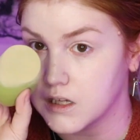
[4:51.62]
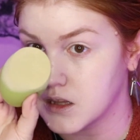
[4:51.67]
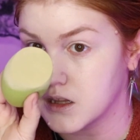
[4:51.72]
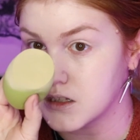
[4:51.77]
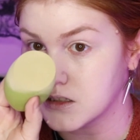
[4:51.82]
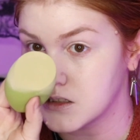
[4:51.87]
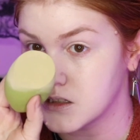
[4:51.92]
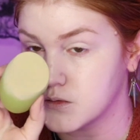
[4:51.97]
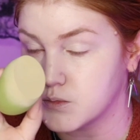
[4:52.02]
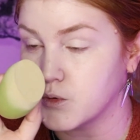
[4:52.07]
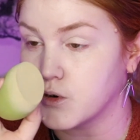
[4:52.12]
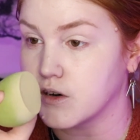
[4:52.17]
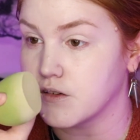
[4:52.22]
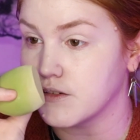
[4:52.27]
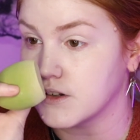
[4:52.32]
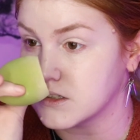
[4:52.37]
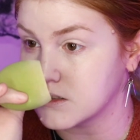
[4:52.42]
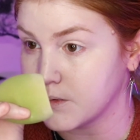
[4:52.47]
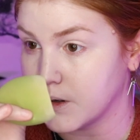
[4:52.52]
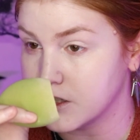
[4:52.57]
And this is more
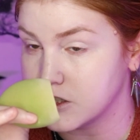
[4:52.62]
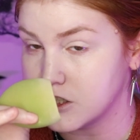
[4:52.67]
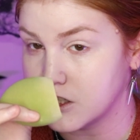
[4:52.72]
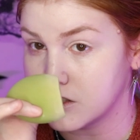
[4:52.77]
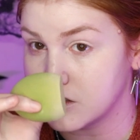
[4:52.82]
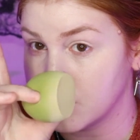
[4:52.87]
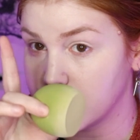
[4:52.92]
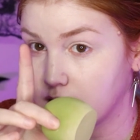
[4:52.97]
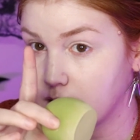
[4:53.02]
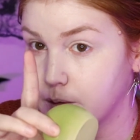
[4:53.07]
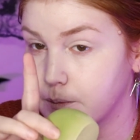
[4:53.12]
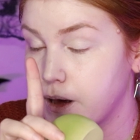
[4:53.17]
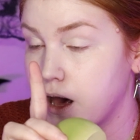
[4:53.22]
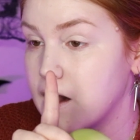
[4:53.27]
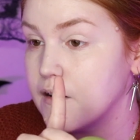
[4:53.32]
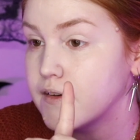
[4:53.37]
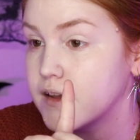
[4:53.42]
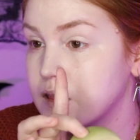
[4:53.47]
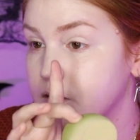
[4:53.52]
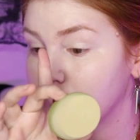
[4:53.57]
of a sponge issue that I'm
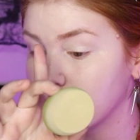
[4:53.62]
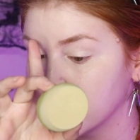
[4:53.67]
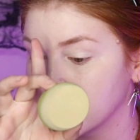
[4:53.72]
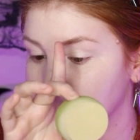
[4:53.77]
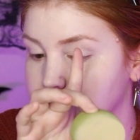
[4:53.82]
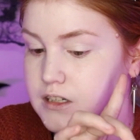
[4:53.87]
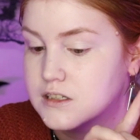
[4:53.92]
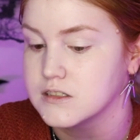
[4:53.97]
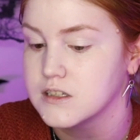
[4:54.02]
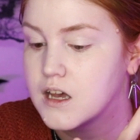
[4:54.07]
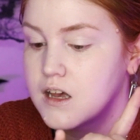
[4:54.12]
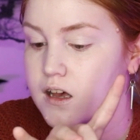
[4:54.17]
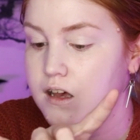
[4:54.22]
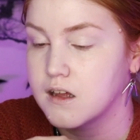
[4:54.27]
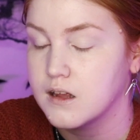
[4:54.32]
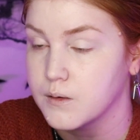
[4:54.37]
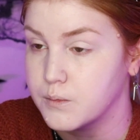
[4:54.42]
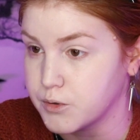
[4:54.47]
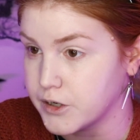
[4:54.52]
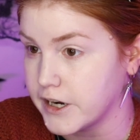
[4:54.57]
having versus
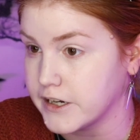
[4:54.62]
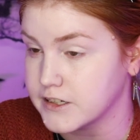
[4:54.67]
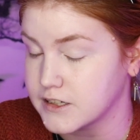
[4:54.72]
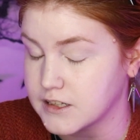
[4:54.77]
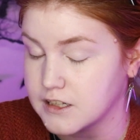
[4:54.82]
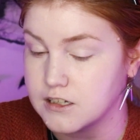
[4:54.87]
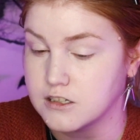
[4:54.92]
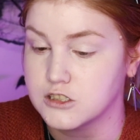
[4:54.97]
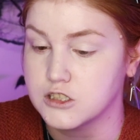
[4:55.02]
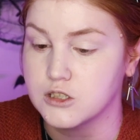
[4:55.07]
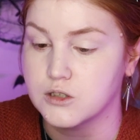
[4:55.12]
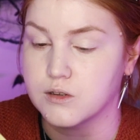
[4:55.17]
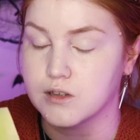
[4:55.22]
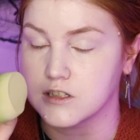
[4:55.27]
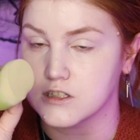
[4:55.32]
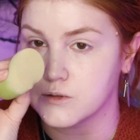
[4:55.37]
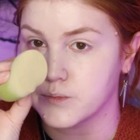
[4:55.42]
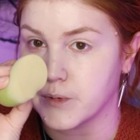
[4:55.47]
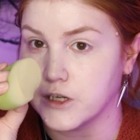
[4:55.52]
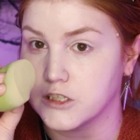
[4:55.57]
a product issue. The
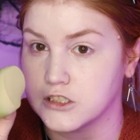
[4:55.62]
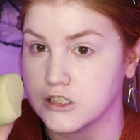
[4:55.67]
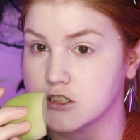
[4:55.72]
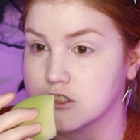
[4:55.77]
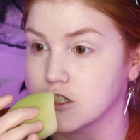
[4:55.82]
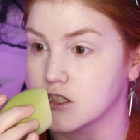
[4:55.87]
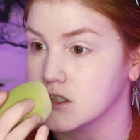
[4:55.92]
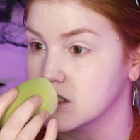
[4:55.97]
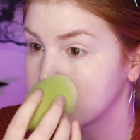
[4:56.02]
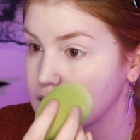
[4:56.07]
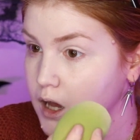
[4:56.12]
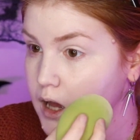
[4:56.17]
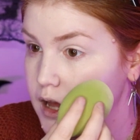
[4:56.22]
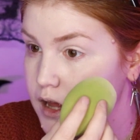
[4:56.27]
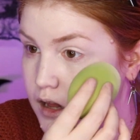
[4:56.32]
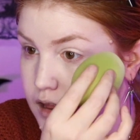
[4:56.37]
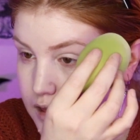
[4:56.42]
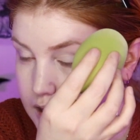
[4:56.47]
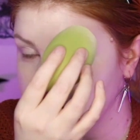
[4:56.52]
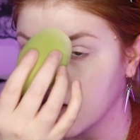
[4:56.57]
sponge is just
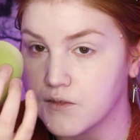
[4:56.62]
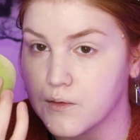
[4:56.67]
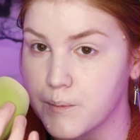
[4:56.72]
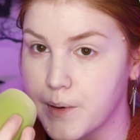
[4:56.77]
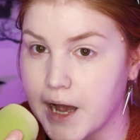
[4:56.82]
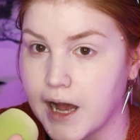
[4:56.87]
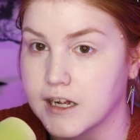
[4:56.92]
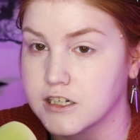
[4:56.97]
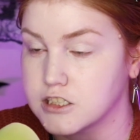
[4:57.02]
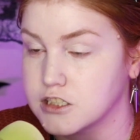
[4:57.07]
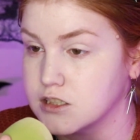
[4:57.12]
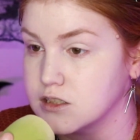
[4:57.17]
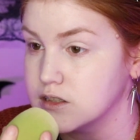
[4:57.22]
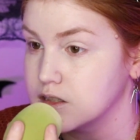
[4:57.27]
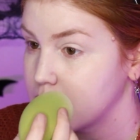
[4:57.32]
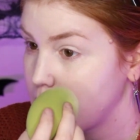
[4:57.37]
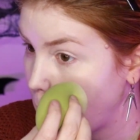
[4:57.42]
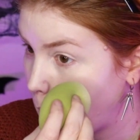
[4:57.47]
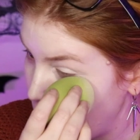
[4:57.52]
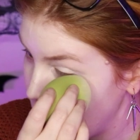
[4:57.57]
leaving patches.
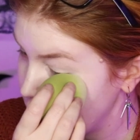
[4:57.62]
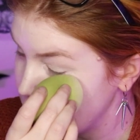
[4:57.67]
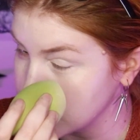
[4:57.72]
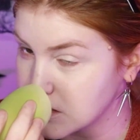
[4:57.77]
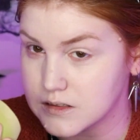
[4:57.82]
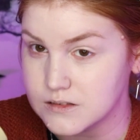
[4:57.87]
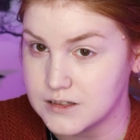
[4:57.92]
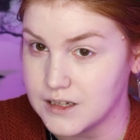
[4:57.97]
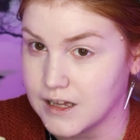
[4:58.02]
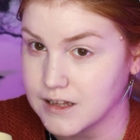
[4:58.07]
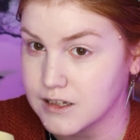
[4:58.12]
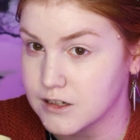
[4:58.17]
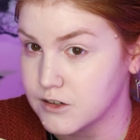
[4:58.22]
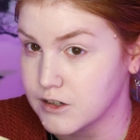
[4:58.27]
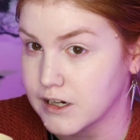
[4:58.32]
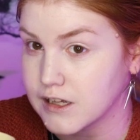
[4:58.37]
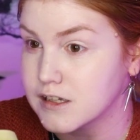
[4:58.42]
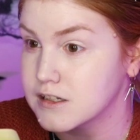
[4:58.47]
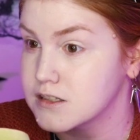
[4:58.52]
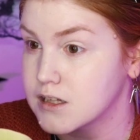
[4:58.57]
because it's not the
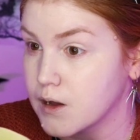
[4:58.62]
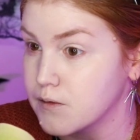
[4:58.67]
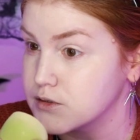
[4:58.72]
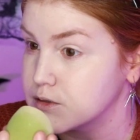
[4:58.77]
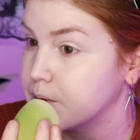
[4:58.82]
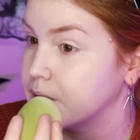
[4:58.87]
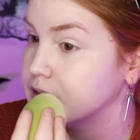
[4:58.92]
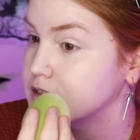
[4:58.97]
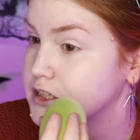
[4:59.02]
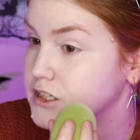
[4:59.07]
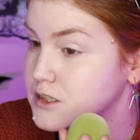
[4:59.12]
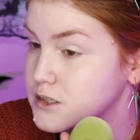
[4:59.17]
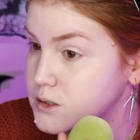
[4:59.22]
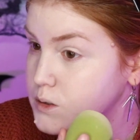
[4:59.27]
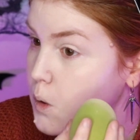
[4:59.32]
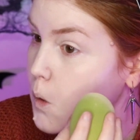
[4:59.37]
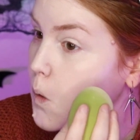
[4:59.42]
greatest of sponges.